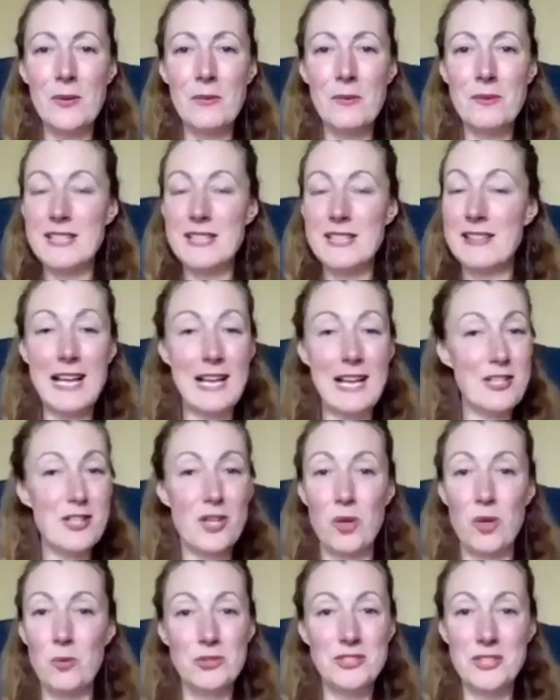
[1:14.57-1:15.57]
that's
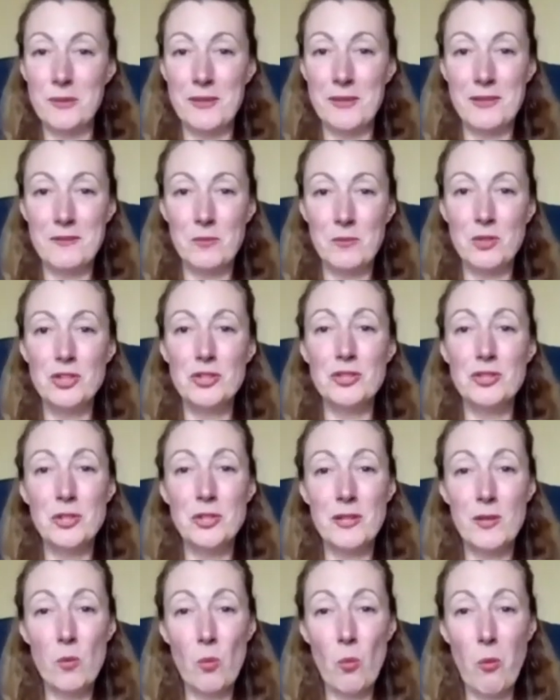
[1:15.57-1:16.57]
all we're doing. We're just
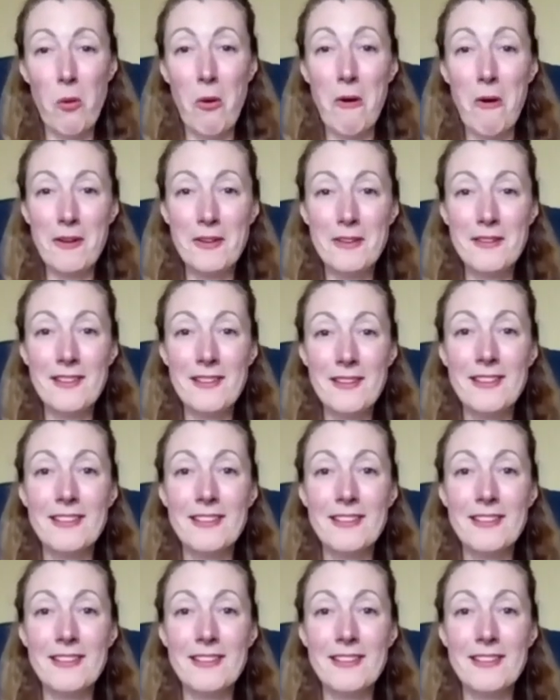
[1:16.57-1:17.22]
doing one